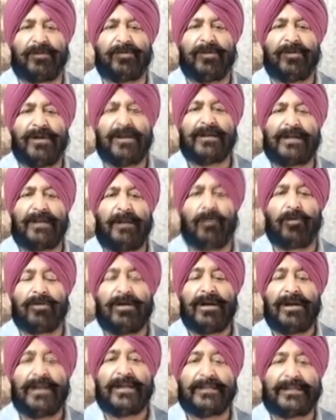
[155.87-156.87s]
to come out.
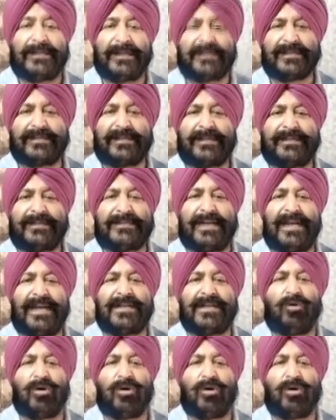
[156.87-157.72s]
This is the change